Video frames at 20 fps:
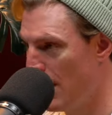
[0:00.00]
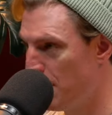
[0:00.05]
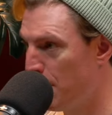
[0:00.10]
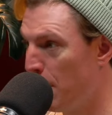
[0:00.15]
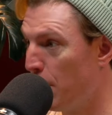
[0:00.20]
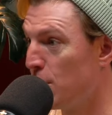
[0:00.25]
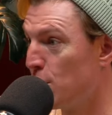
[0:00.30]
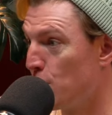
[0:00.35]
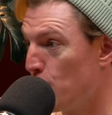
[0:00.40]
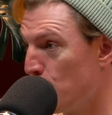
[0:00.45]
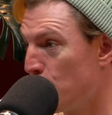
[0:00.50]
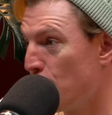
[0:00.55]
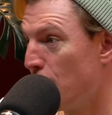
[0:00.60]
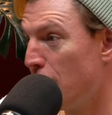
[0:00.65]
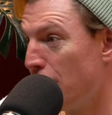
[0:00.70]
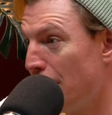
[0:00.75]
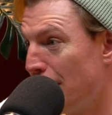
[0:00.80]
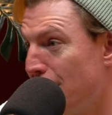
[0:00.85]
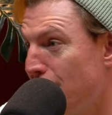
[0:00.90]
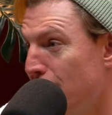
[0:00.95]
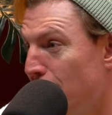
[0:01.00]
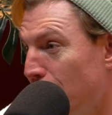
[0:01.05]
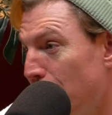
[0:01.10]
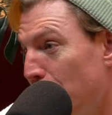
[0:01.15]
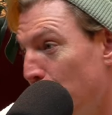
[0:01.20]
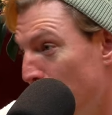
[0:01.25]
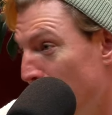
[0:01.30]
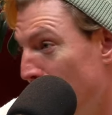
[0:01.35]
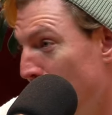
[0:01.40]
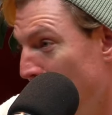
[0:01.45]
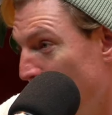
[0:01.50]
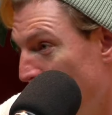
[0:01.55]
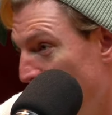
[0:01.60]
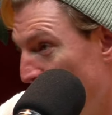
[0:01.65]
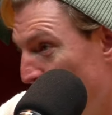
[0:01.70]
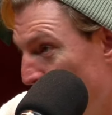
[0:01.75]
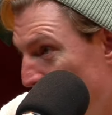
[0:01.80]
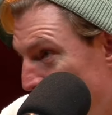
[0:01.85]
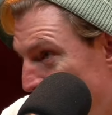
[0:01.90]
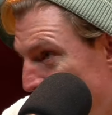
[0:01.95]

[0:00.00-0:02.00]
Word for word: but was also kind of like still a little bit in love with.